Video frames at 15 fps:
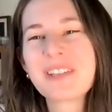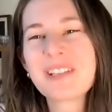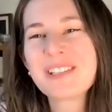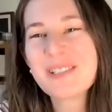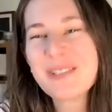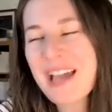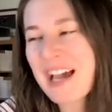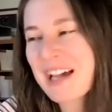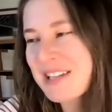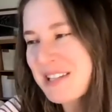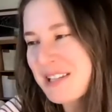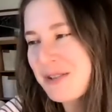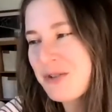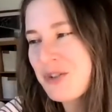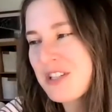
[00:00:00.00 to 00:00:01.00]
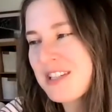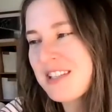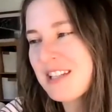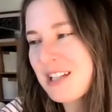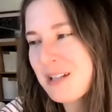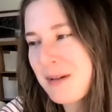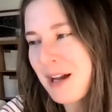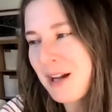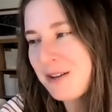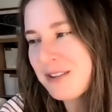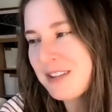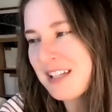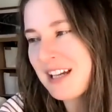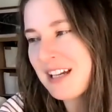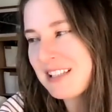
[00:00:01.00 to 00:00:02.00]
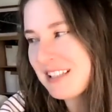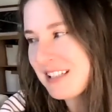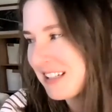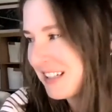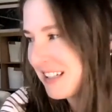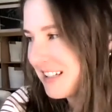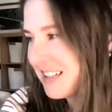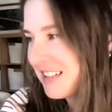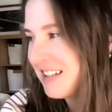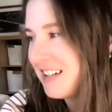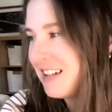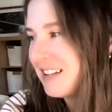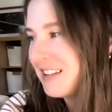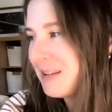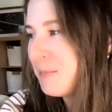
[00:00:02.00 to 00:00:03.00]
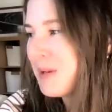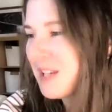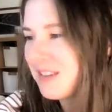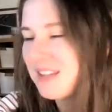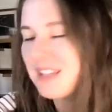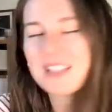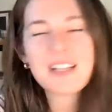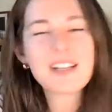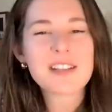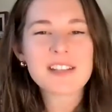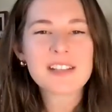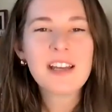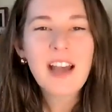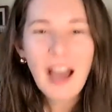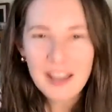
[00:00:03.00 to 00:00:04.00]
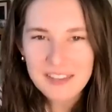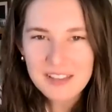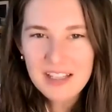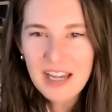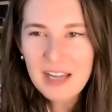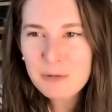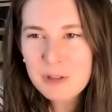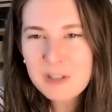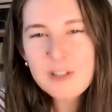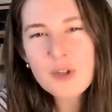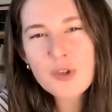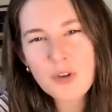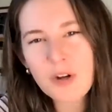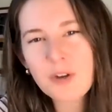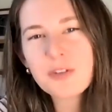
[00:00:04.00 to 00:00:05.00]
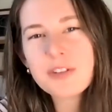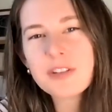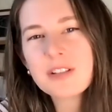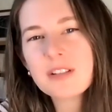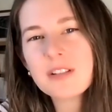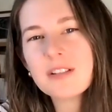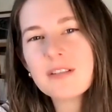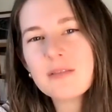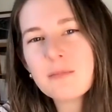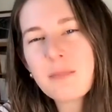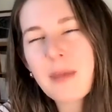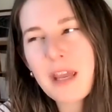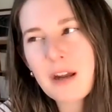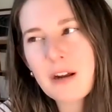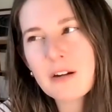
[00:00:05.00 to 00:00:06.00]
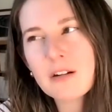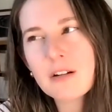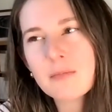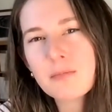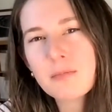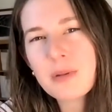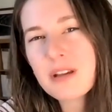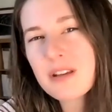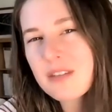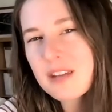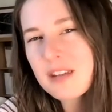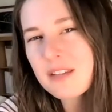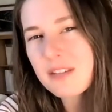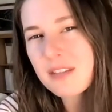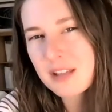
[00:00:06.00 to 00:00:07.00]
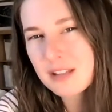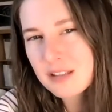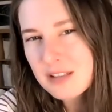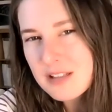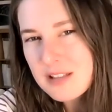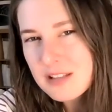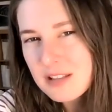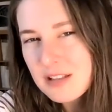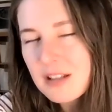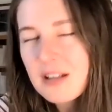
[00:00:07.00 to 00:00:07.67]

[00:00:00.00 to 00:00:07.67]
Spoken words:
So yeah, so just think about the idea, the pithiness. I think I really struggle to pair pithy things.